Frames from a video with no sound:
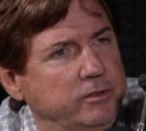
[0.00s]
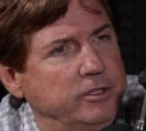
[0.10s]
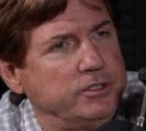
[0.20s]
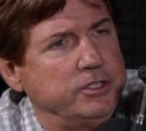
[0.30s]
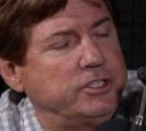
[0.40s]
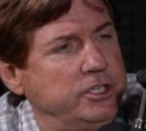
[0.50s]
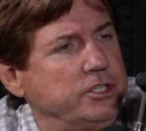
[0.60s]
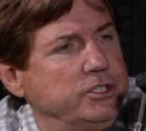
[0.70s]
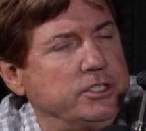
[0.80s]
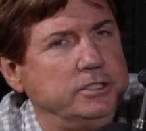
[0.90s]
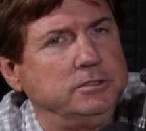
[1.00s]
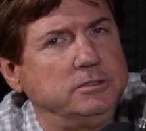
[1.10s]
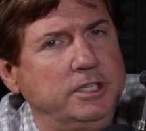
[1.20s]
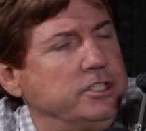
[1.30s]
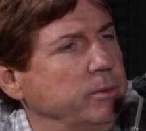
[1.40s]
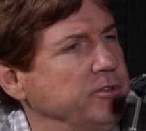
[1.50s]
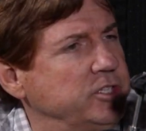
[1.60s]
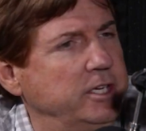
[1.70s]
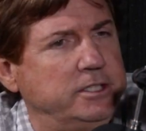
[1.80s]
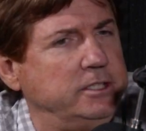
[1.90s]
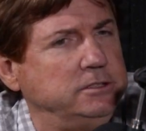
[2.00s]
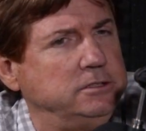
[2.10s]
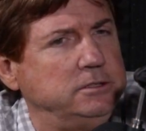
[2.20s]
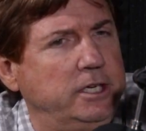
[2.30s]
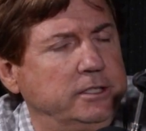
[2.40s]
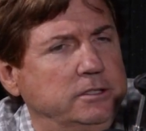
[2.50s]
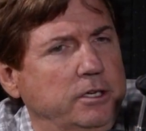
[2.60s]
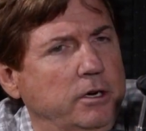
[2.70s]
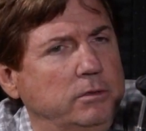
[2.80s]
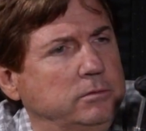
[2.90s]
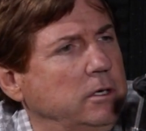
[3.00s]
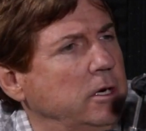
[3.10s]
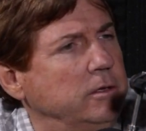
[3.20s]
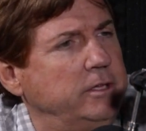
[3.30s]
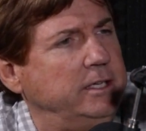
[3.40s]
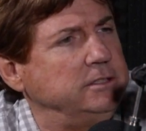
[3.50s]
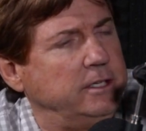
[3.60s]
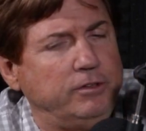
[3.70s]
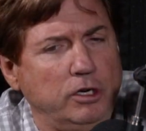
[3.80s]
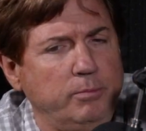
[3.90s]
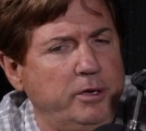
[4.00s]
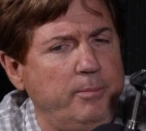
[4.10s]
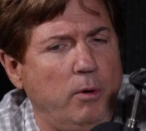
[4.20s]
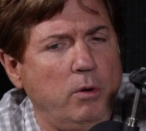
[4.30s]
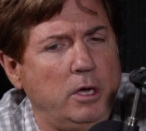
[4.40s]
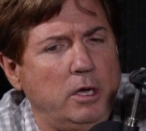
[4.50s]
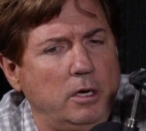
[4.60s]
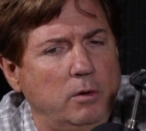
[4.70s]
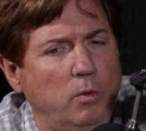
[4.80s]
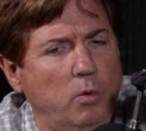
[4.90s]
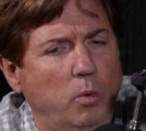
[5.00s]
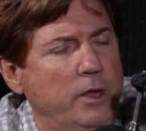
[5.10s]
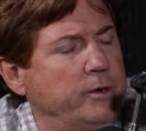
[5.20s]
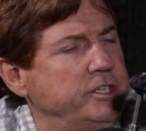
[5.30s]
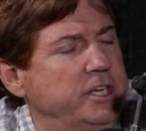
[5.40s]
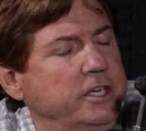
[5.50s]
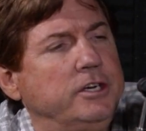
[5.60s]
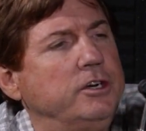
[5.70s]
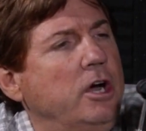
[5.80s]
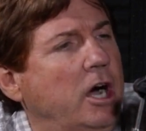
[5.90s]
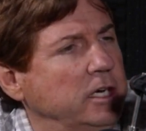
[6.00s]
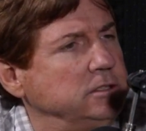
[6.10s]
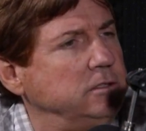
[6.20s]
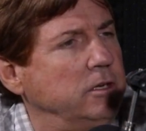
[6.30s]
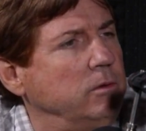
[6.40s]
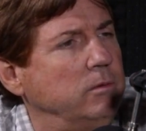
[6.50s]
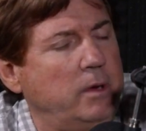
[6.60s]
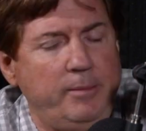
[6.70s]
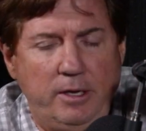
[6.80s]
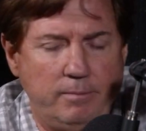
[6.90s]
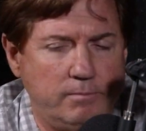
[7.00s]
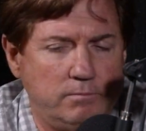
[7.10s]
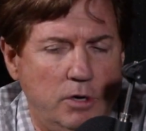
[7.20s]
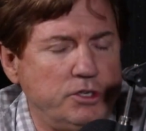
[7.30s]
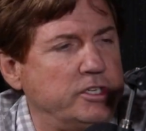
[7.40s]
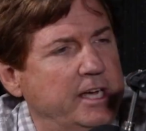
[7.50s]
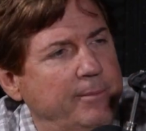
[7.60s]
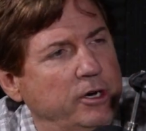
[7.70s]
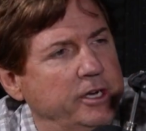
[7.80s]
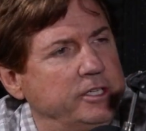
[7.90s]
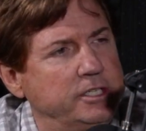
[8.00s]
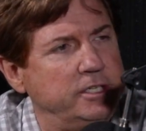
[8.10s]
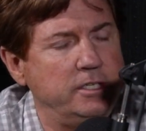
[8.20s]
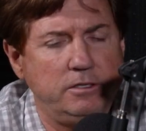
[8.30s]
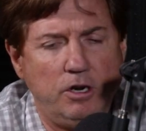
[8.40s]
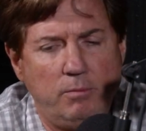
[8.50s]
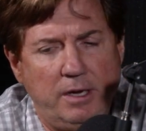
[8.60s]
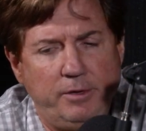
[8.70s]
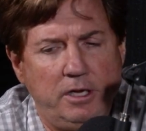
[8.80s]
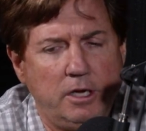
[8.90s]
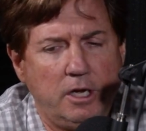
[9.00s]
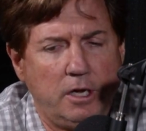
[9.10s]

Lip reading: there's decisions and things that we said and that have hurt people, whether intended or not. Maybe most of the time unintended. Maybe